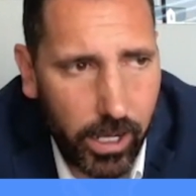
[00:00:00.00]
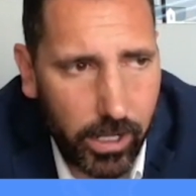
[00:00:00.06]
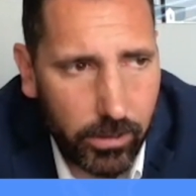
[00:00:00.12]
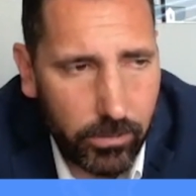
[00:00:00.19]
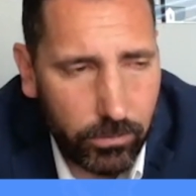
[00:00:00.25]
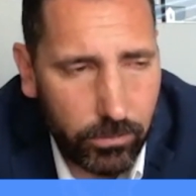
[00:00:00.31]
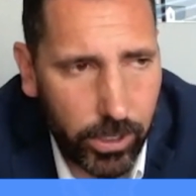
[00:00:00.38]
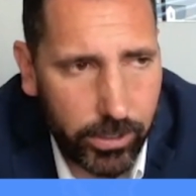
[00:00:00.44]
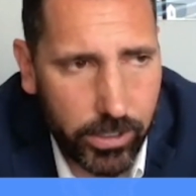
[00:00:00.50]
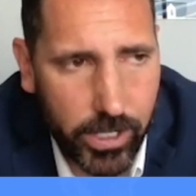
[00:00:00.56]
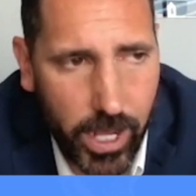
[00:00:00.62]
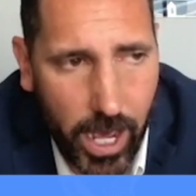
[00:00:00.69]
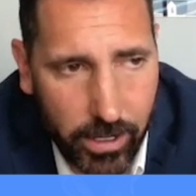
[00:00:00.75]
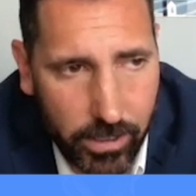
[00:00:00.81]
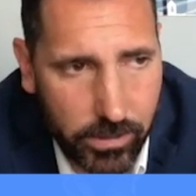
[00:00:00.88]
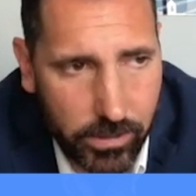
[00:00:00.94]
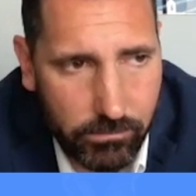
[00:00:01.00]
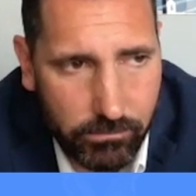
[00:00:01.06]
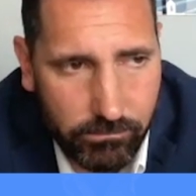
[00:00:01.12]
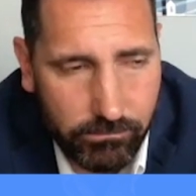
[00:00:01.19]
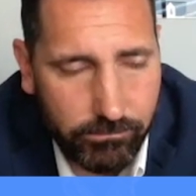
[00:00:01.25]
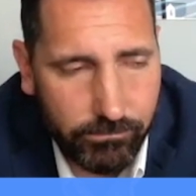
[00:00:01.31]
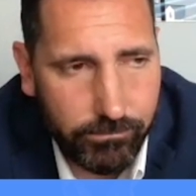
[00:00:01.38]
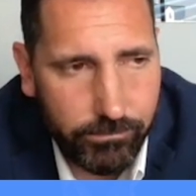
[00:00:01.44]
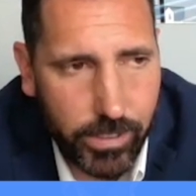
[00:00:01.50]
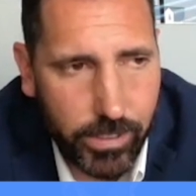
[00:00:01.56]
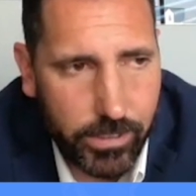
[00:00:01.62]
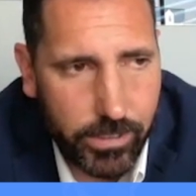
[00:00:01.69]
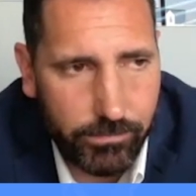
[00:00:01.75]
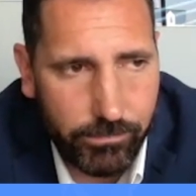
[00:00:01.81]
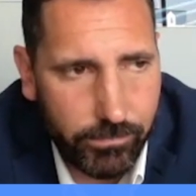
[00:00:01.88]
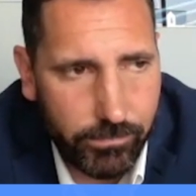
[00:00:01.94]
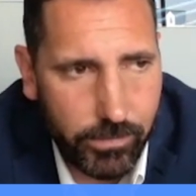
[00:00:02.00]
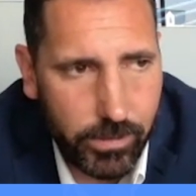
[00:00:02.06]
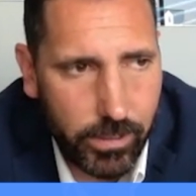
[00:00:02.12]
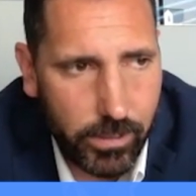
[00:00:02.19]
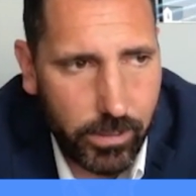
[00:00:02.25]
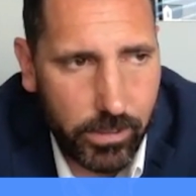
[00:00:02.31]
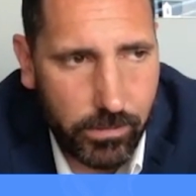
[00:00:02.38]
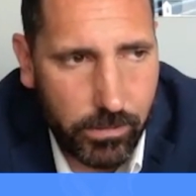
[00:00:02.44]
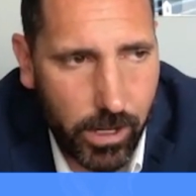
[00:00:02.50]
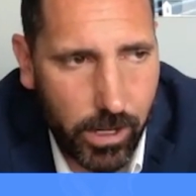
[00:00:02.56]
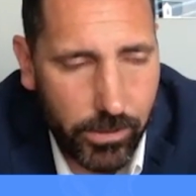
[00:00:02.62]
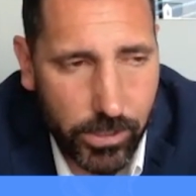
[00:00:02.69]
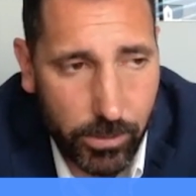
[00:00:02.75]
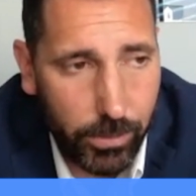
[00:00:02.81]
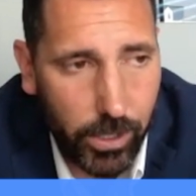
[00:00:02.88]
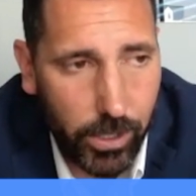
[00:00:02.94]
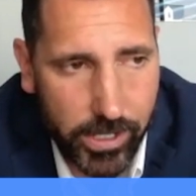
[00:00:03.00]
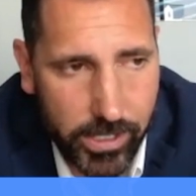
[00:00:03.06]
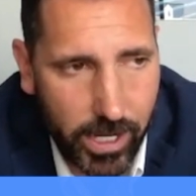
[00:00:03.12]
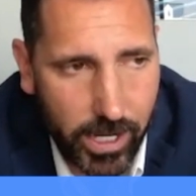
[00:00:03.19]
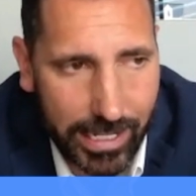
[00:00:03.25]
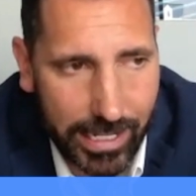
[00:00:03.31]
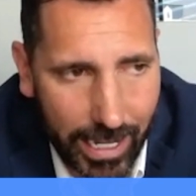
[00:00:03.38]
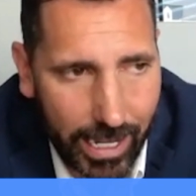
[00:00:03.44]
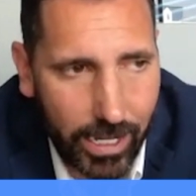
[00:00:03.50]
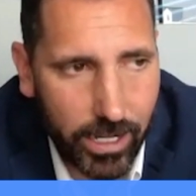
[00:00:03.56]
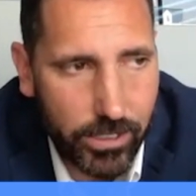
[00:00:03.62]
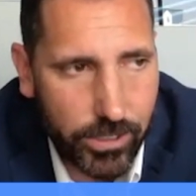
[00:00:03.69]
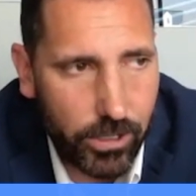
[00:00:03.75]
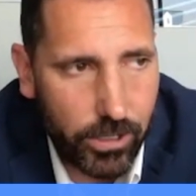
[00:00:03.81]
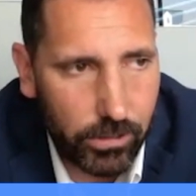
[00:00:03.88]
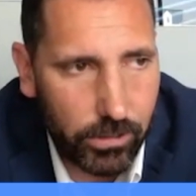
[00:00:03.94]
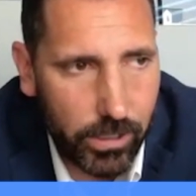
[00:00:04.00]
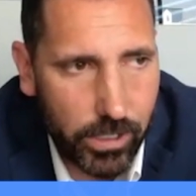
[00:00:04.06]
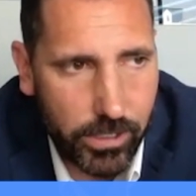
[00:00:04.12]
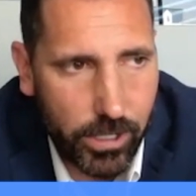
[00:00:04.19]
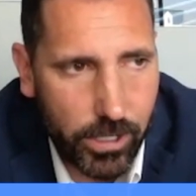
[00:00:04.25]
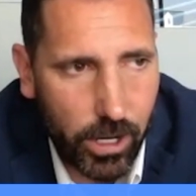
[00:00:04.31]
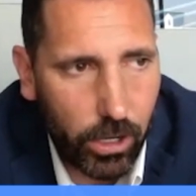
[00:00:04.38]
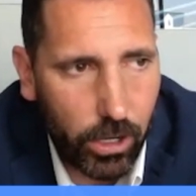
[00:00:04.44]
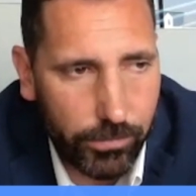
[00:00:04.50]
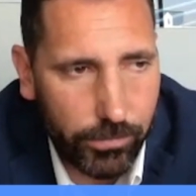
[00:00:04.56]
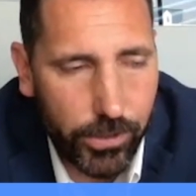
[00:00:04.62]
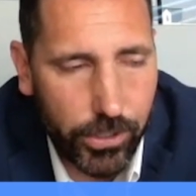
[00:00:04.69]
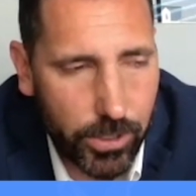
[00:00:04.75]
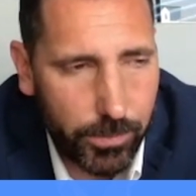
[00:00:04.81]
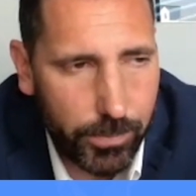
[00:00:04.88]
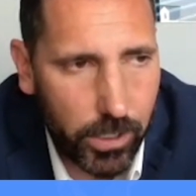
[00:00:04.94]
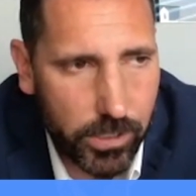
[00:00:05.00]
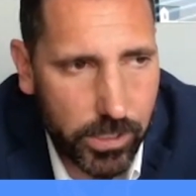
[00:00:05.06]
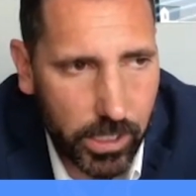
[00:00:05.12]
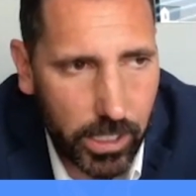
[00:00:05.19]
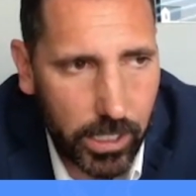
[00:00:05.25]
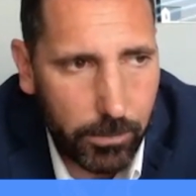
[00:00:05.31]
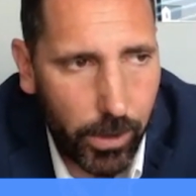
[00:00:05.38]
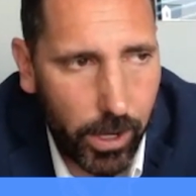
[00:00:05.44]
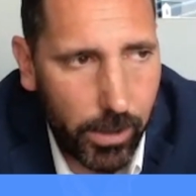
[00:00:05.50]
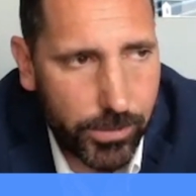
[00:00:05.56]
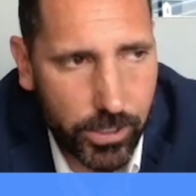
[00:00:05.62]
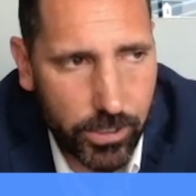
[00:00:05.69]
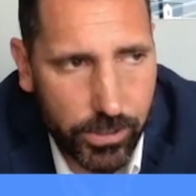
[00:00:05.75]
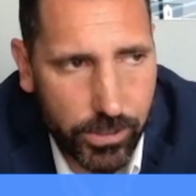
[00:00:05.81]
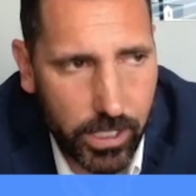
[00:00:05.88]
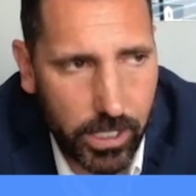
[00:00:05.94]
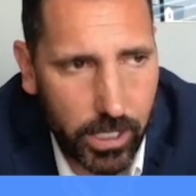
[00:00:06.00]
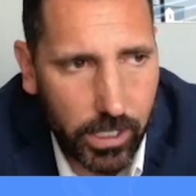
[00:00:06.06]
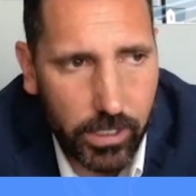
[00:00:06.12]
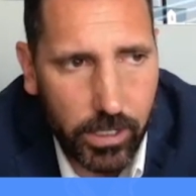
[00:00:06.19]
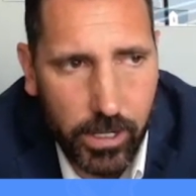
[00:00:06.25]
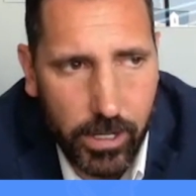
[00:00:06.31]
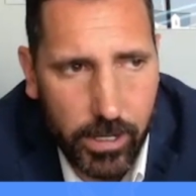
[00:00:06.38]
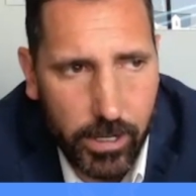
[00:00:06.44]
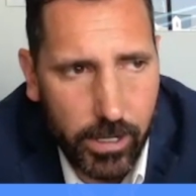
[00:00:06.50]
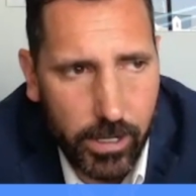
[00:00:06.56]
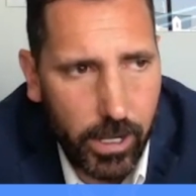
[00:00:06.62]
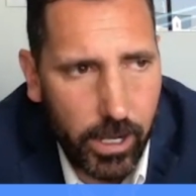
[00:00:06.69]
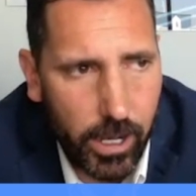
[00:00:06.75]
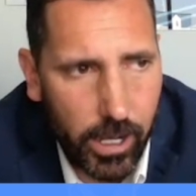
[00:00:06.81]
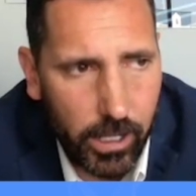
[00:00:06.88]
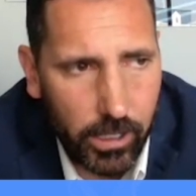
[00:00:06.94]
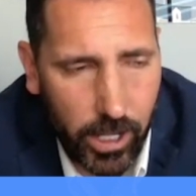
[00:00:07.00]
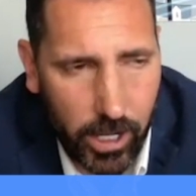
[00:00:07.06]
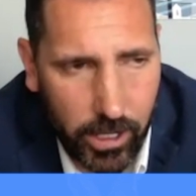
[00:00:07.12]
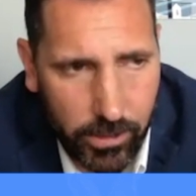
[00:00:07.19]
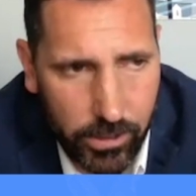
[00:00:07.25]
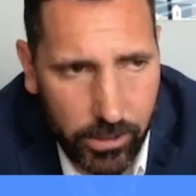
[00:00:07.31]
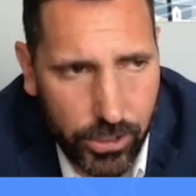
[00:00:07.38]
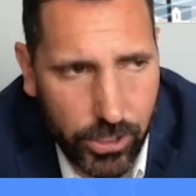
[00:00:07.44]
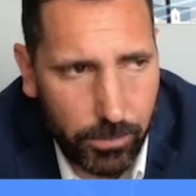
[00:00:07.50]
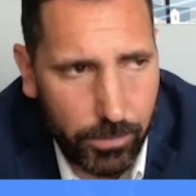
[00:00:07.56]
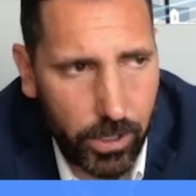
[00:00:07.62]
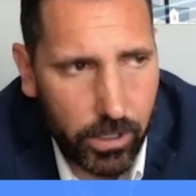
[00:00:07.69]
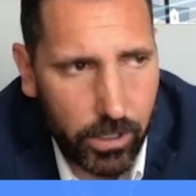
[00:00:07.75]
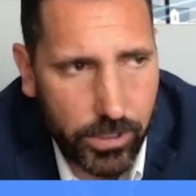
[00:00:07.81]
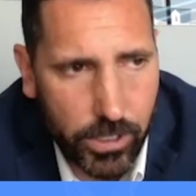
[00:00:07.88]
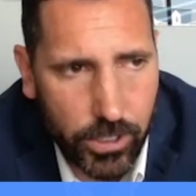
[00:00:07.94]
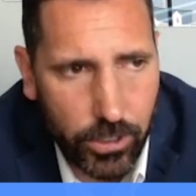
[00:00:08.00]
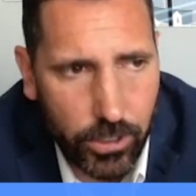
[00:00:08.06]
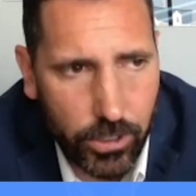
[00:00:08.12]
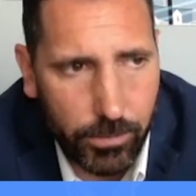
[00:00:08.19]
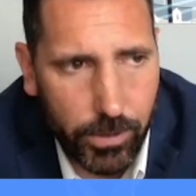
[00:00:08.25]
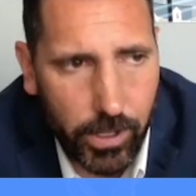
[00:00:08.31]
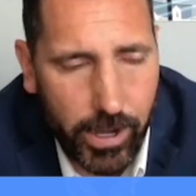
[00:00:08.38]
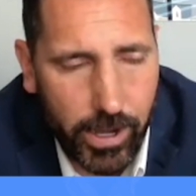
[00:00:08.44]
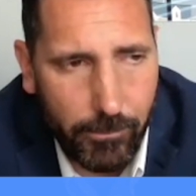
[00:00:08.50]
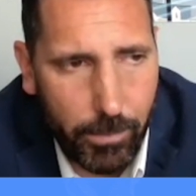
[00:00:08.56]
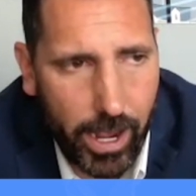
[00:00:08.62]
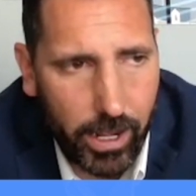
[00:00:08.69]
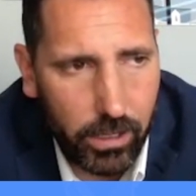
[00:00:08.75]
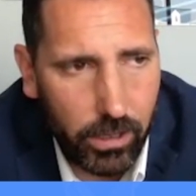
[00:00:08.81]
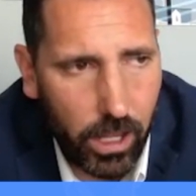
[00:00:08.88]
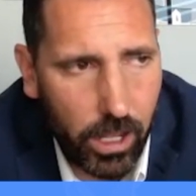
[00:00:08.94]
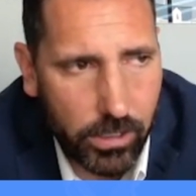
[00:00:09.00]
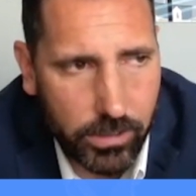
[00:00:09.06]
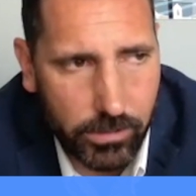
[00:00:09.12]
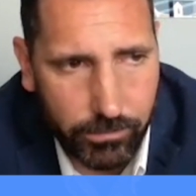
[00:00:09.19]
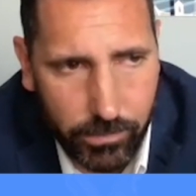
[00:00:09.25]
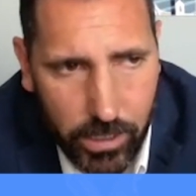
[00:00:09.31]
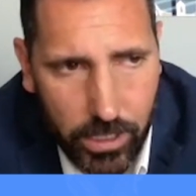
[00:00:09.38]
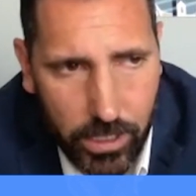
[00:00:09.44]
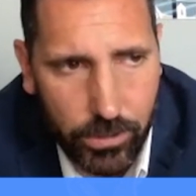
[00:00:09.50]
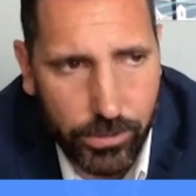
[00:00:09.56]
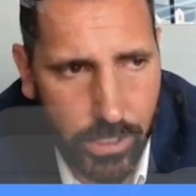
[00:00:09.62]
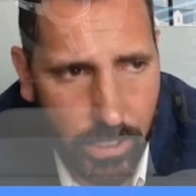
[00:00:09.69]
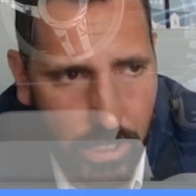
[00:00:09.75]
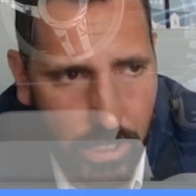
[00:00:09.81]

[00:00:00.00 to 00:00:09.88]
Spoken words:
With not as on the supply side again, it's hard for the shipyards to keep up. So you're seeing a lot of these shipyards in Europe that have backlogs of years and